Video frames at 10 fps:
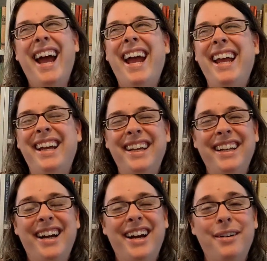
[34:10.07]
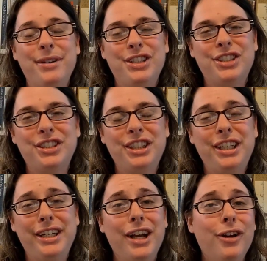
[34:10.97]
and
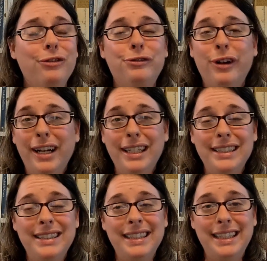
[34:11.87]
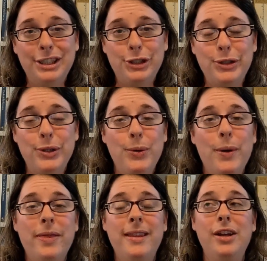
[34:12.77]
she runs into
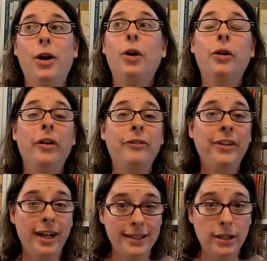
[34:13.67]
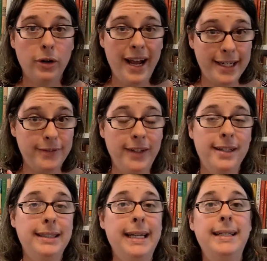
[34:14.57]
her
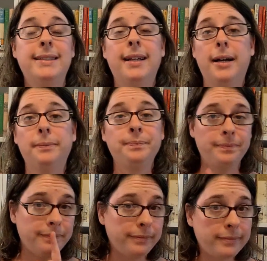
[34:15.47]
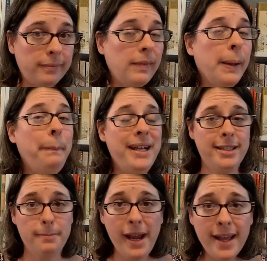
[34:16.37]
ex-fiance's best
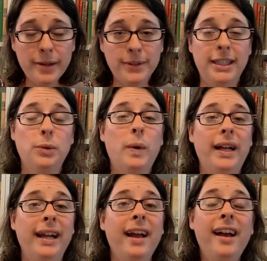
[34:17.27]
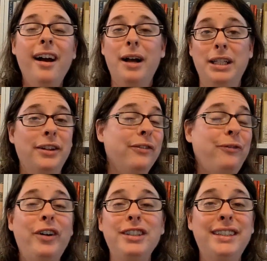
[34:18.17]
man that was at the wedding, like the
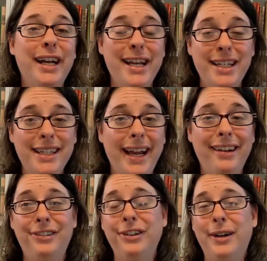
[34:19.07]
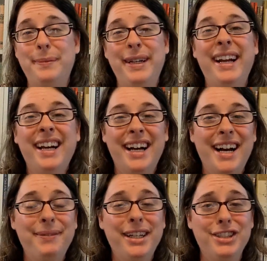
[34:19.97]
first day in town,
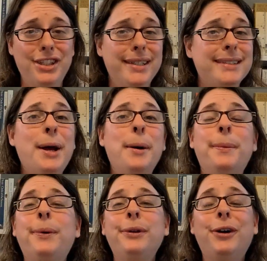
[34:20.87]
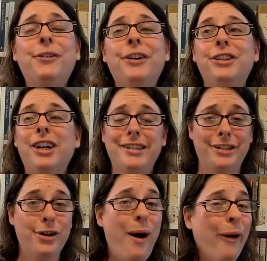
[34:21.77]
because she gets pulled over and tries to
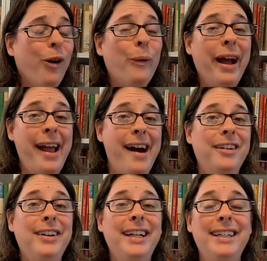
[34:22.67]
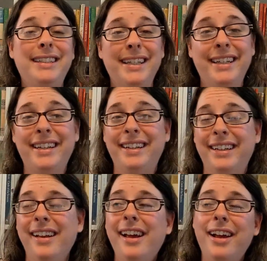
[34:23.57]
talk her way out of getting a ticket, and